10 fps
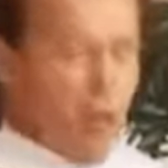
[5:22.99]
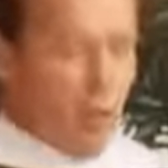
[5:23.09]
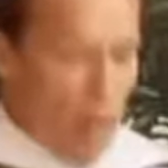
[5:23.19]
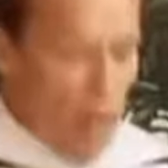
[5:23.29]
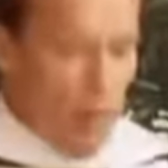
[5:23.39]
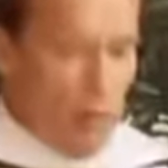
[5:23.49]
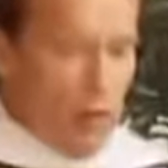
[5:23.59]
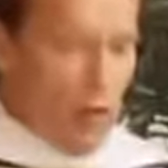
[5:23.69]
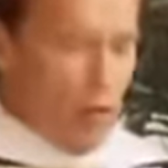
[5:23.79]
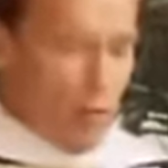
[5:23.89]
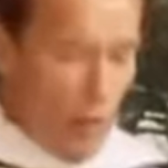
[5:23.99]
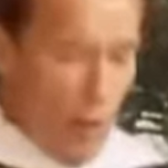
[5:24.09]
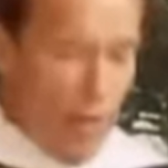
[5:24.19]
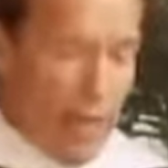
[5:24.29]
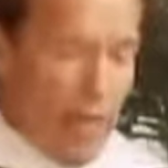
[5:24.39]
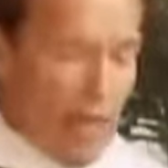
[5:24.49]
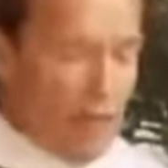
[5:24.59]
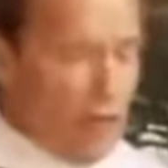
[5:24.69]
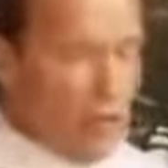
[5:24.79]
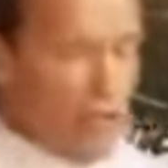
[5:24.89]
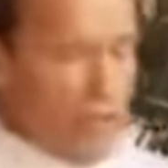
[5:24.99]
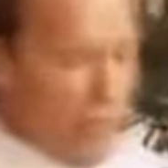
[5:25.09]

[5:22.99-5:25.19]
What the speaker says: to help you along the way, I thought that the